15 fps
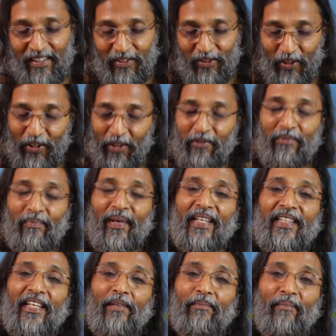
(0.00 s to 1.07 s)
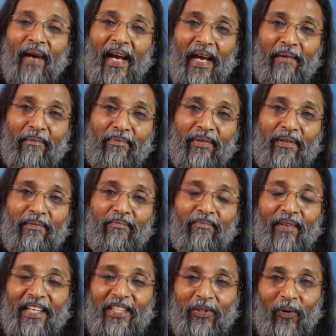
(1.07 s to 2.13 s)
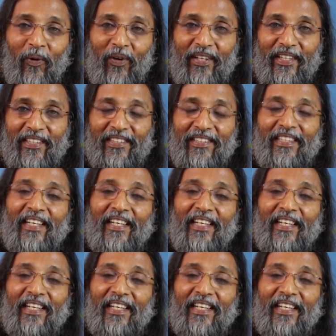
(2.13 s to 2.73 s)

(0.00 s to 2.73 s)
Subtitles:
sort of mental map, placeholders.